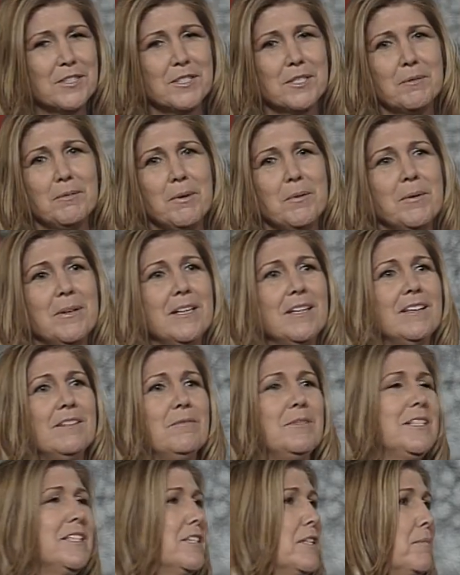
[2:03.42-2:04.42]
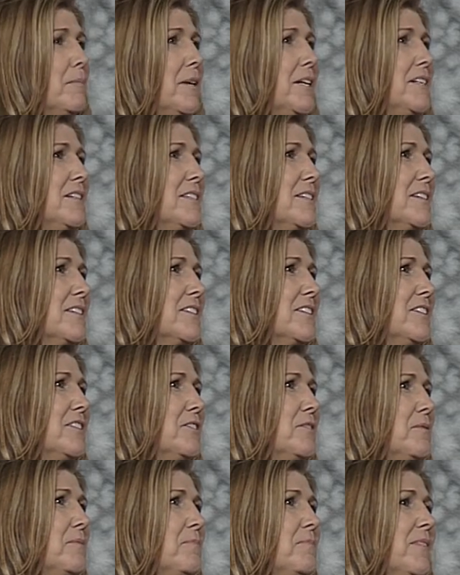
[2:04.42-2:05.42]
So we went, we did the buddy
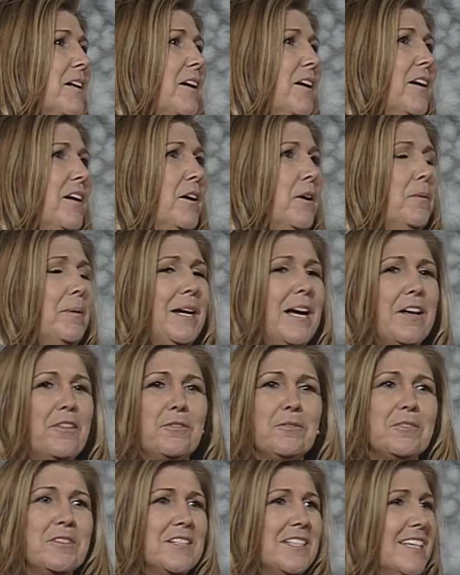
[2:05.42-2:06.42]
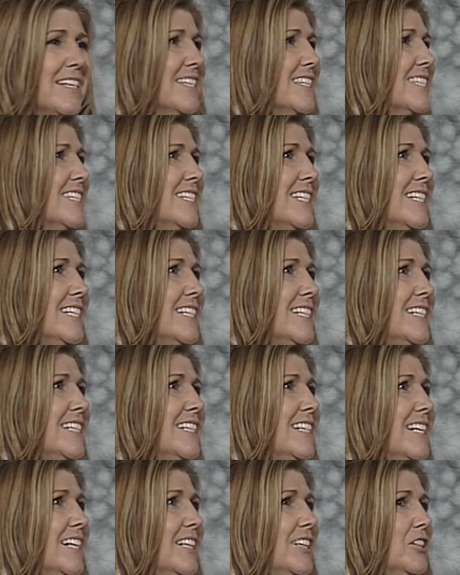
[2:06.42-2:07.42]
system. Uh, we got through the
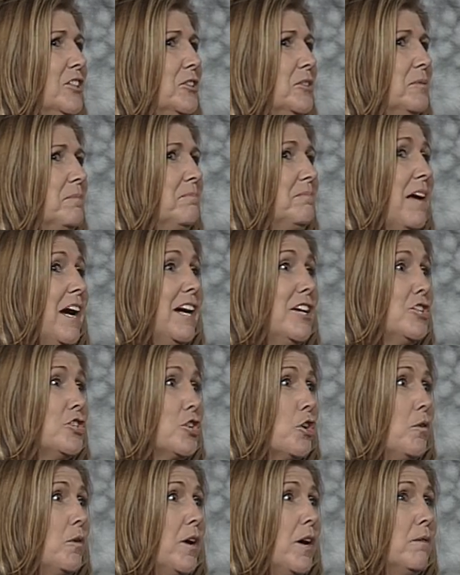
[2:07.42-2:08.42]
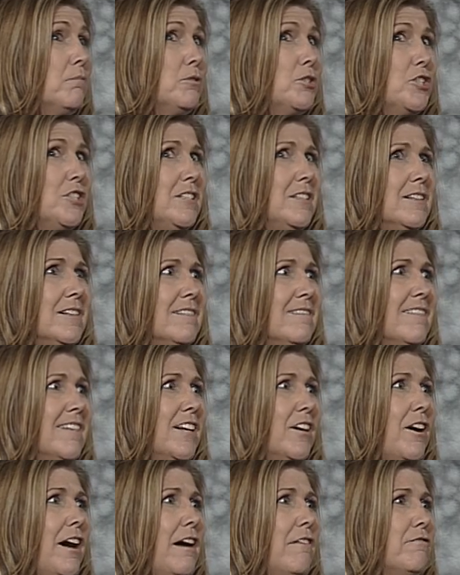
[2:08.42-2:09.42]
testing. Um, I showed up, she didn't
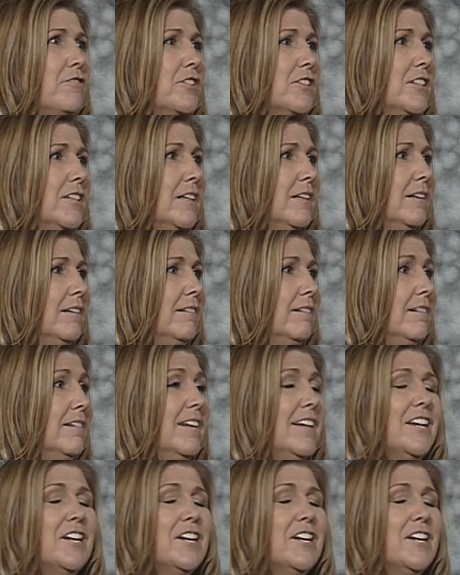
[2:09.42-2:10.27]
thereafter. And